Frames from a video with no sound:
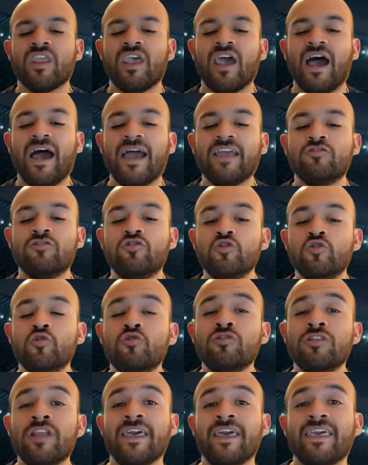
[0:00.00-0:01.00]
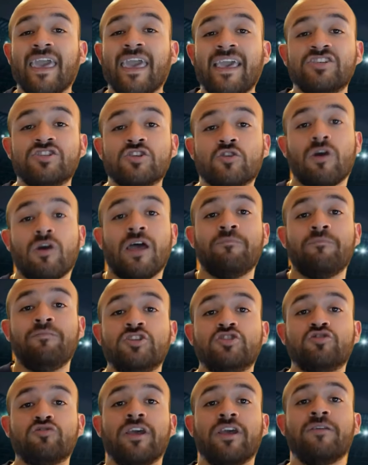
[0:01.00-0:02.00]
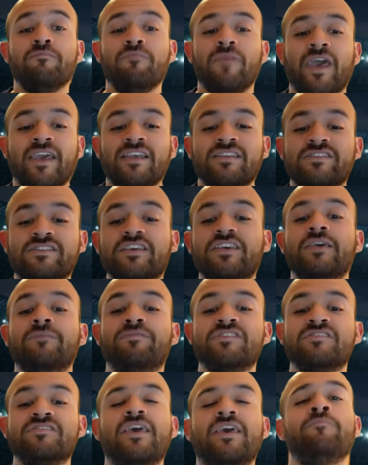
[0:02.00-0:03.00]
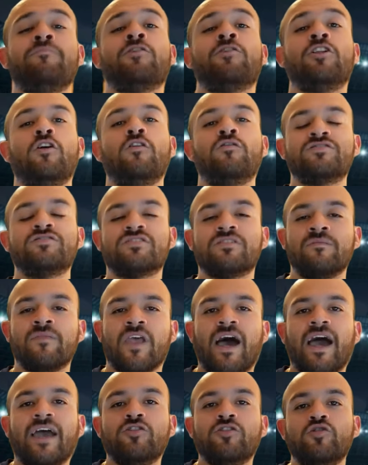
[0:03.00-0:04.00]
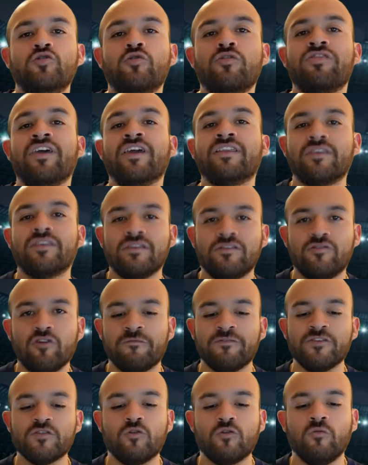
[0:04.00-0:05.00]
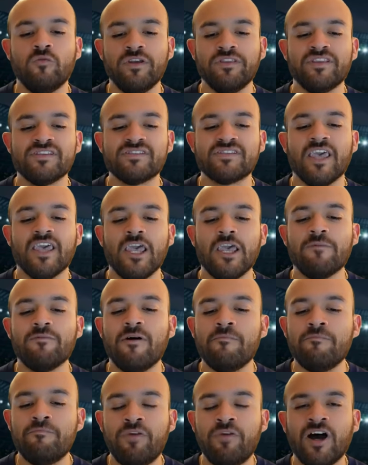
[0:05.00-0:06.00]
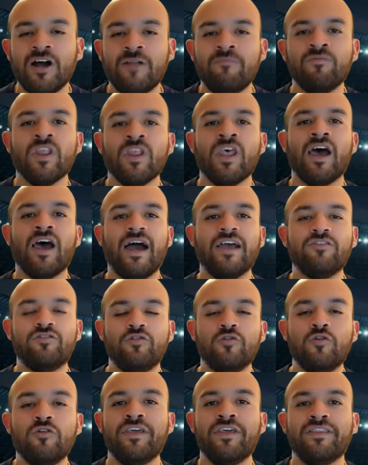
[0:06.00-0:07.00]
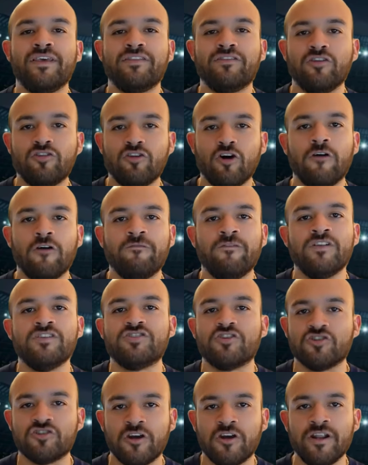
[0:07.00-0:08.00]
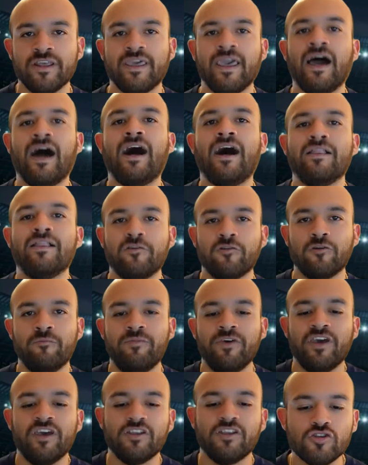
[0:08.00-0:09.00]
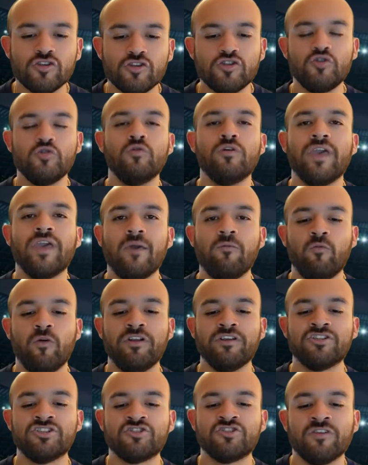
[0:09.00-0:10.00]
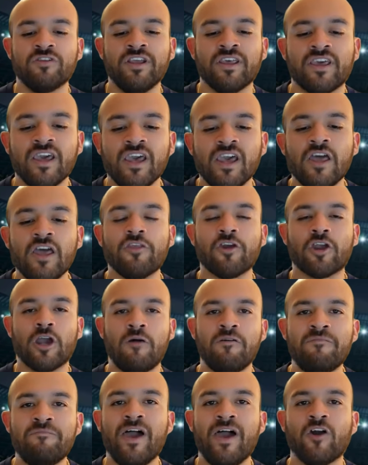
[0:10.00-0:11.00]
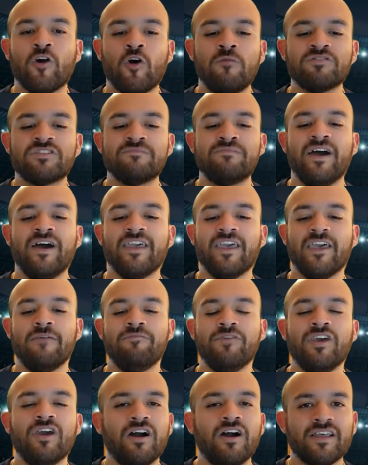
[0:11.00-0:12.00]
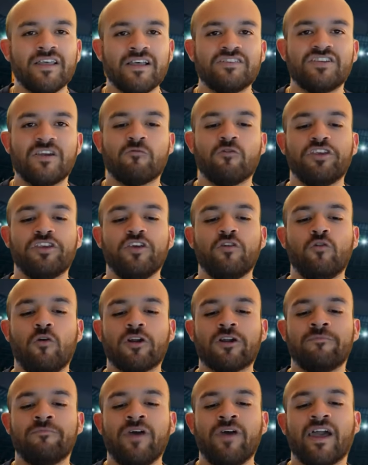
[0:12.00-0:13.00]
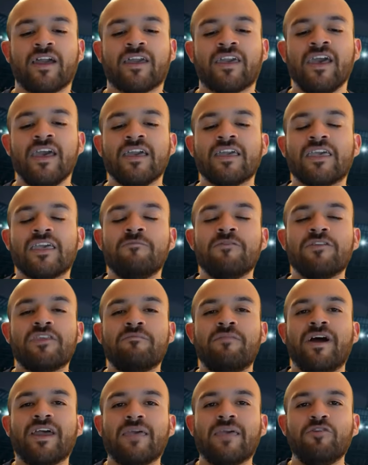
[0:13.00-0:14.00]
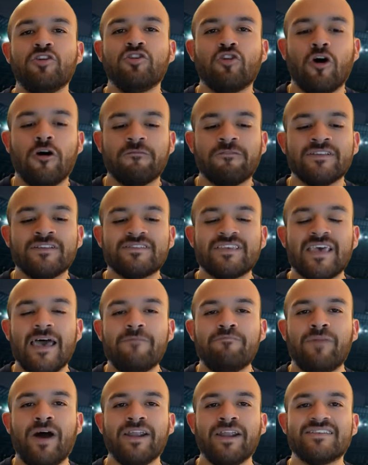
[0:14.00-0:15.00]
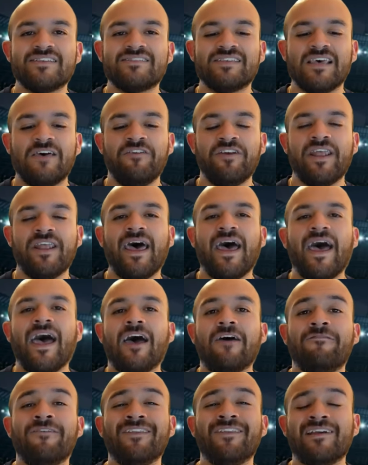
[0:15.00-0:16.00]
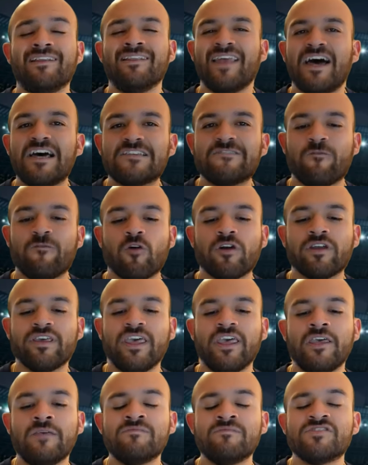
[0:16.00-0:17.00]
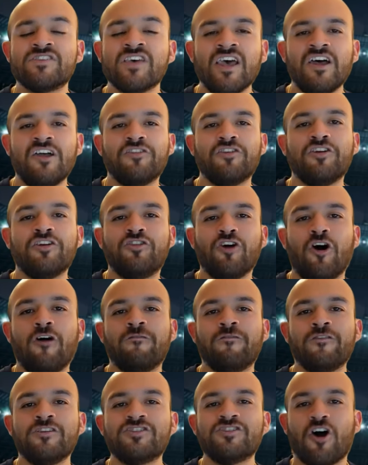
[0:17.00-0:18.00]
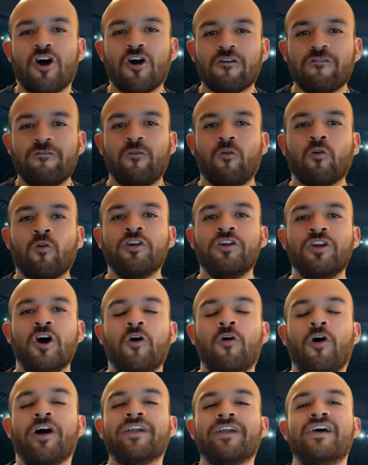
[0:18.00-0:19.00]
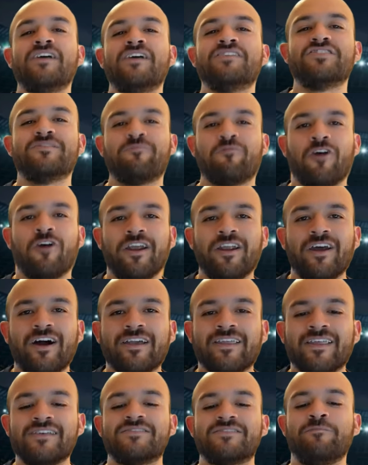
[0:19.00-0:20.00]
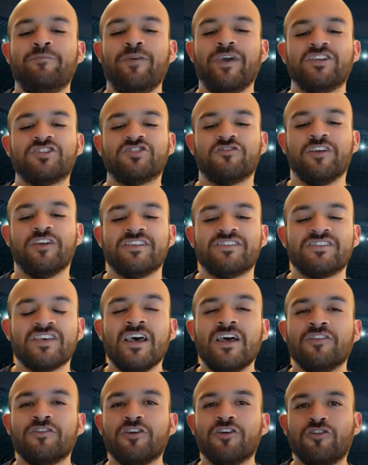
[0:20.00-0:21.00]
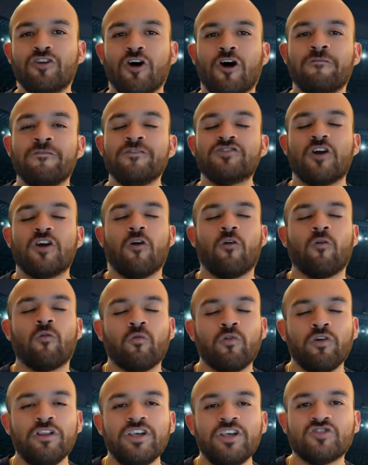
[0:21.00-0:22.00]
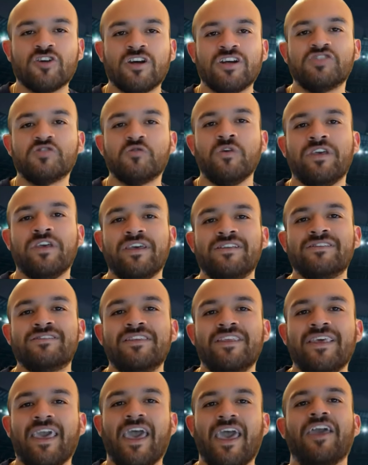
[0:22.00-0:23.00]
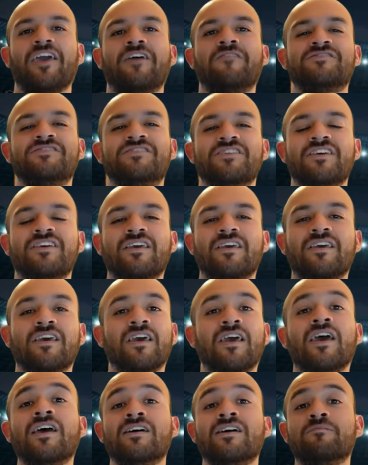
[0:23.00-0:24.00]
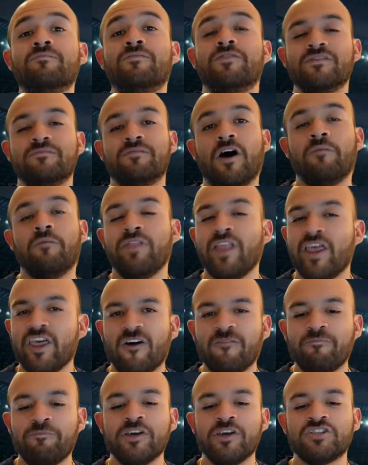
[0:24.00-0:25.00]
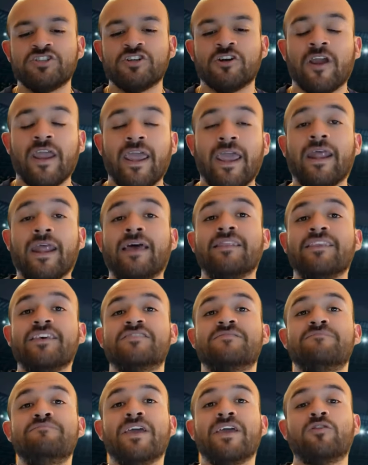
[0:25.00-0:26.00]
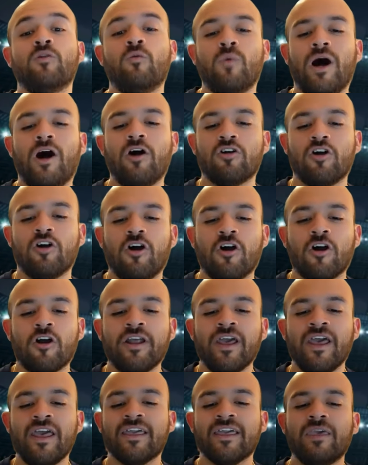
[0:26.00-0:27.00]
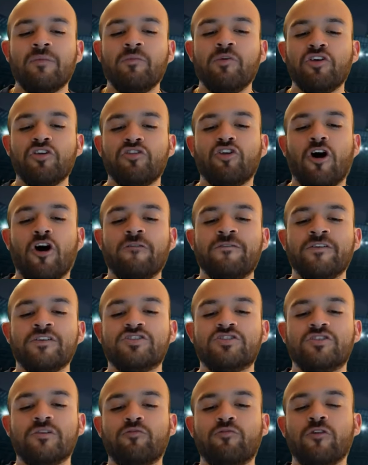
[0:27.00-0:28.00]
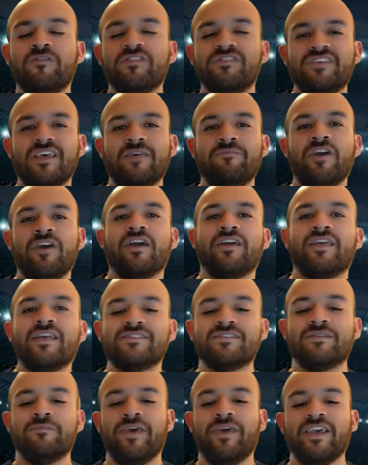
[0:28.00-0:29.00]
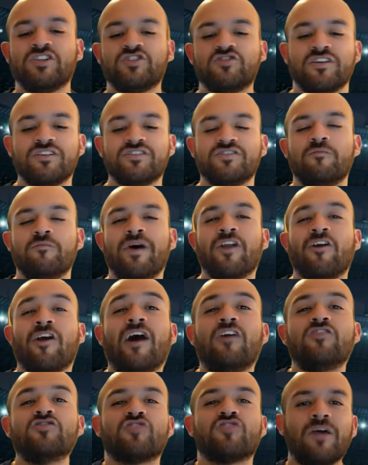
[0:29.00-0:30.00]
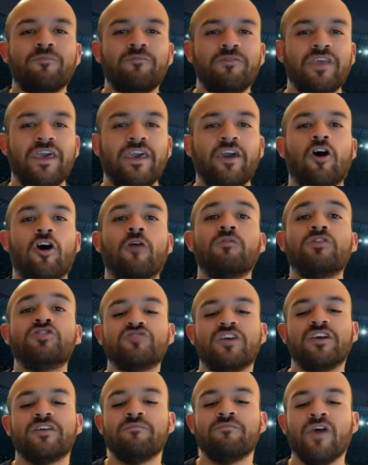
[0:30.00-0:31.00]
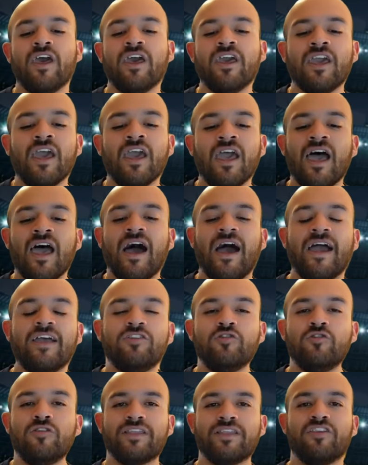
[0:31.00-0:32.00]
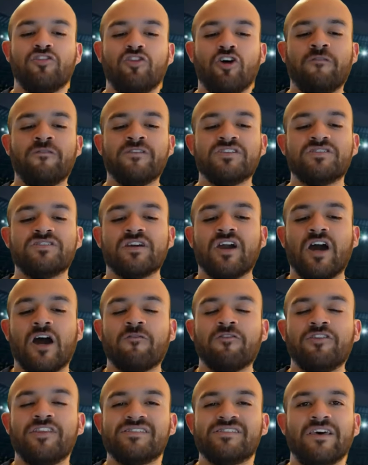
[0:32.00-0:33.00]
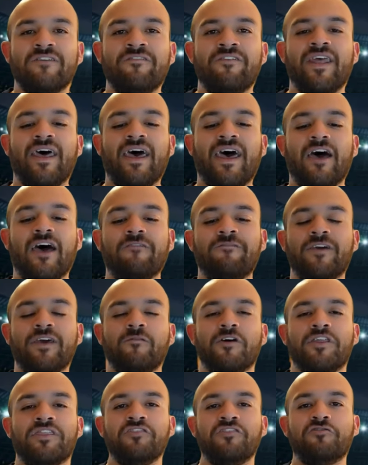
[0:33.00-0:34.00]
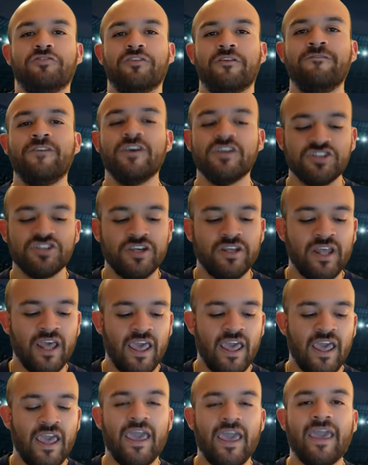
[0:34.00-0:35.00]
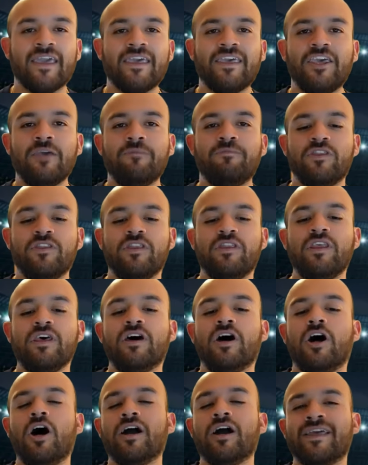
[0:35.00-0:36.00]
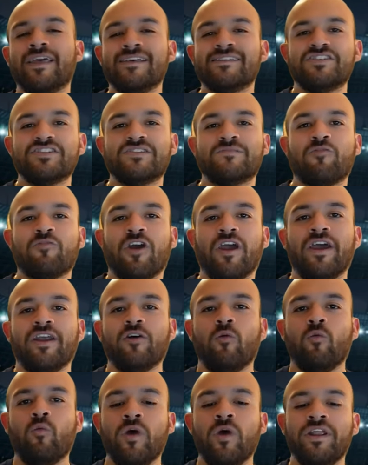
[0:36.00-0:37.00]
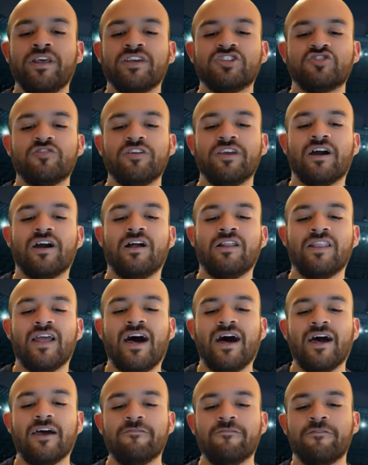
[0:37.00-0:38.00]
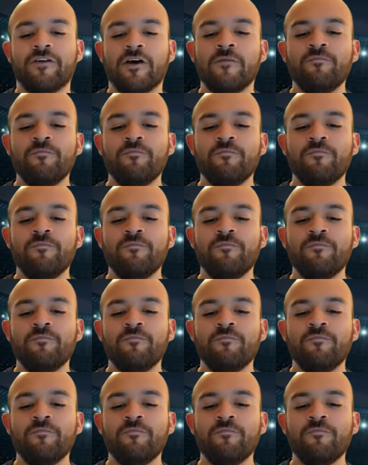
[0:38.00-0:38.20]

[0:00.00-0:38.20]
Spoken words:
I do like a scrappy Drake May to keep this game close. I do think the Dolphins will win this game, but I do think that the Dolphins are starting to get hot a little bit. 2-game winning streak. They're coming back home to Miami against their rookie quarterback. Give me the Miami Dolphins at minus 7.5. In the last 4 games, the Dolphins are 4-0 against the spread against the Patriots. The Dolphins are really trying to squeak into the AFC playoff picture and at least make the wild card. Give me the Dolphins to prove a statement against the Patriots. No matter how scrappy they are with Drake May, I do like the Dolphins to cover the 7.5 and within their division and keep the against the spread winning streak alive.